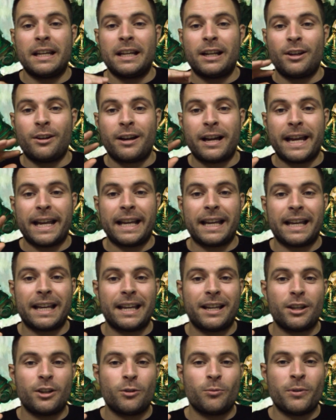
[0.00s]
Like,
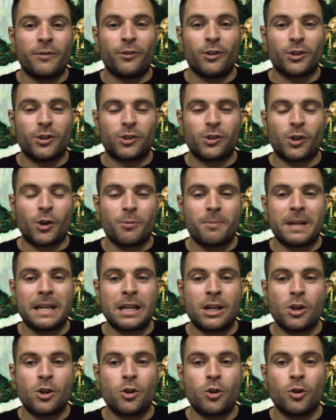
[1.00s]
we've got so
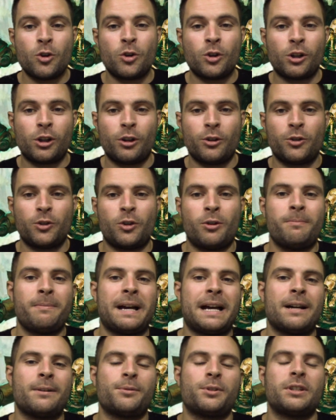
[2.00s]
many good close combat
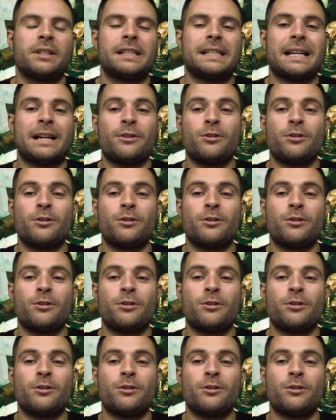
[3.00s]
options now.